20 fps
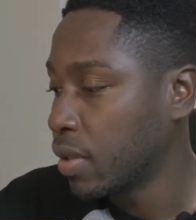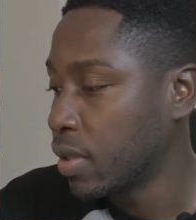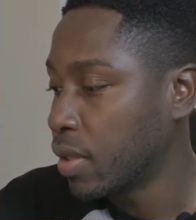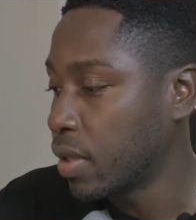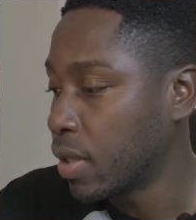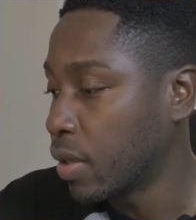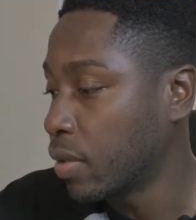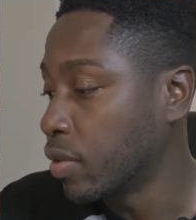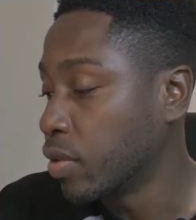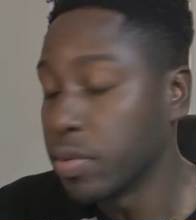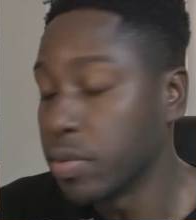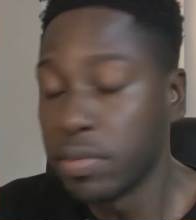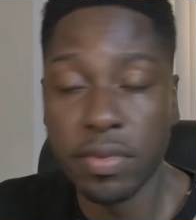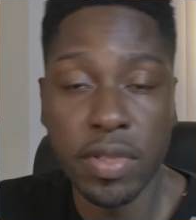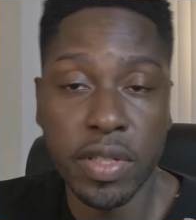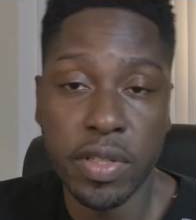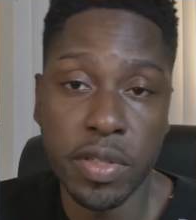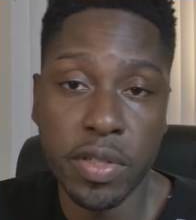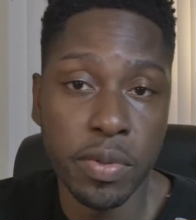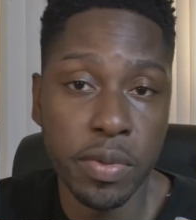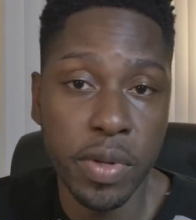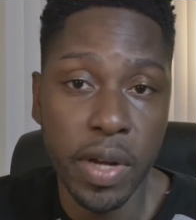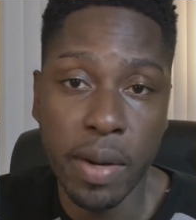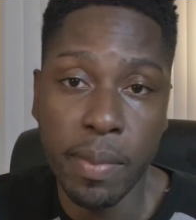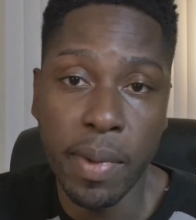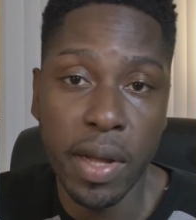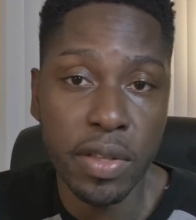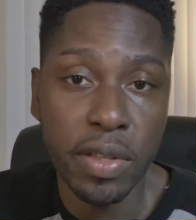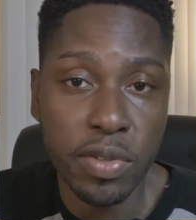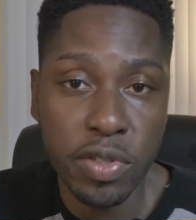You hear
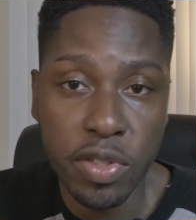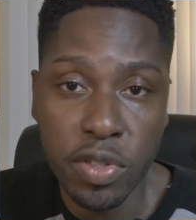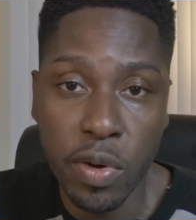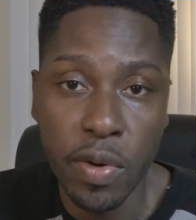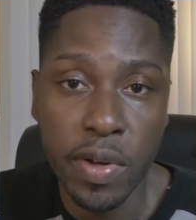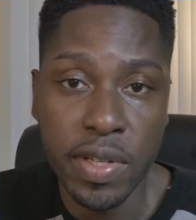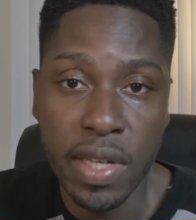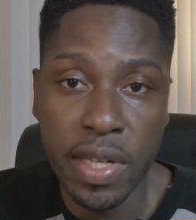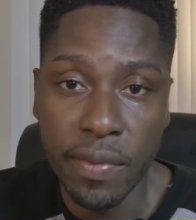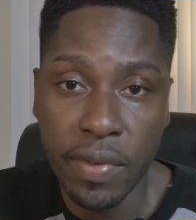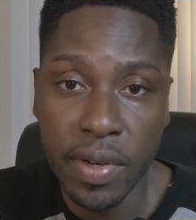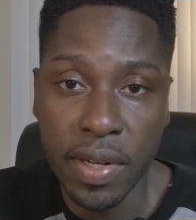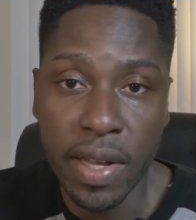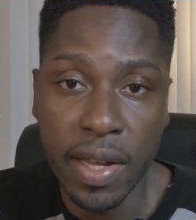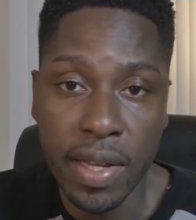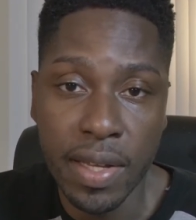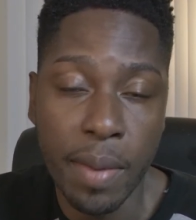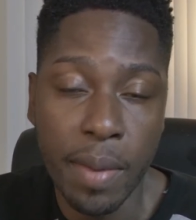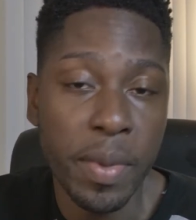about those stories every day.